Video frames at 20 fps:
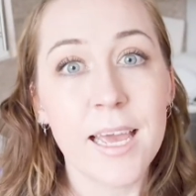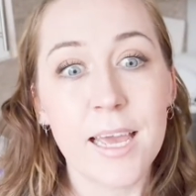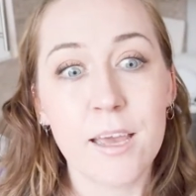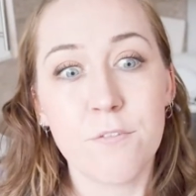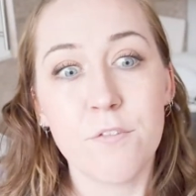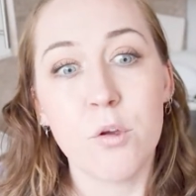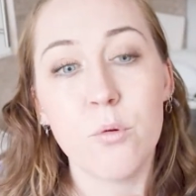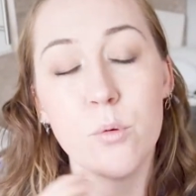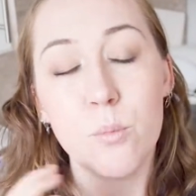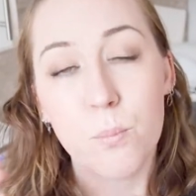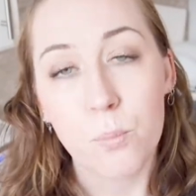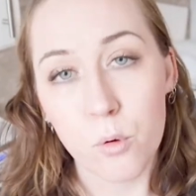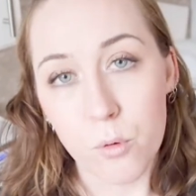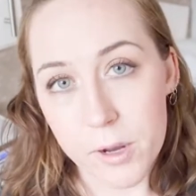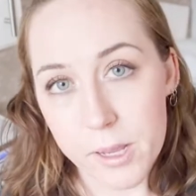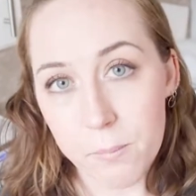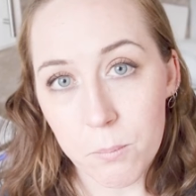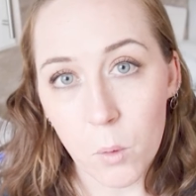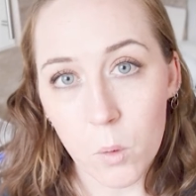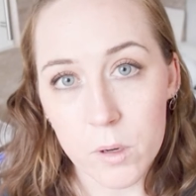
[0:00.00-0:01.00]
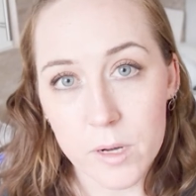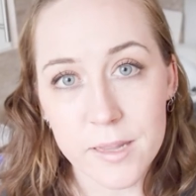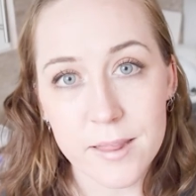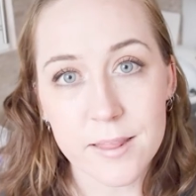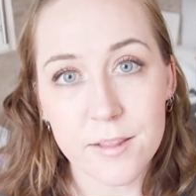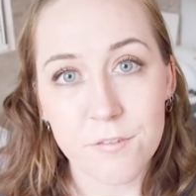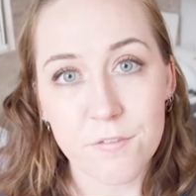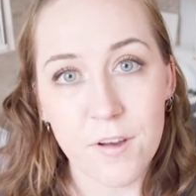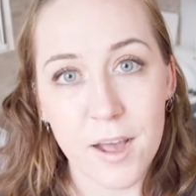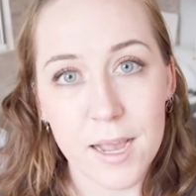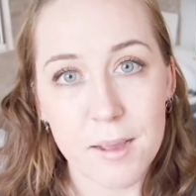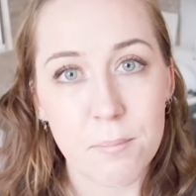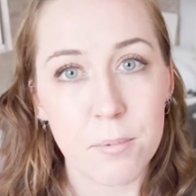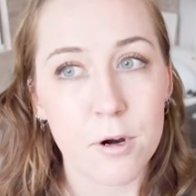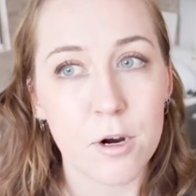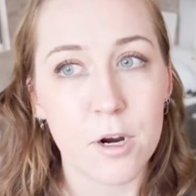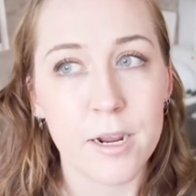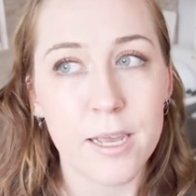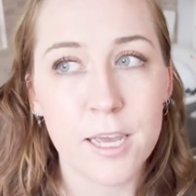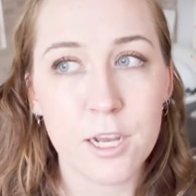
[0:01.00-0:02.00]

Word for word: If you pre-mort the fiber,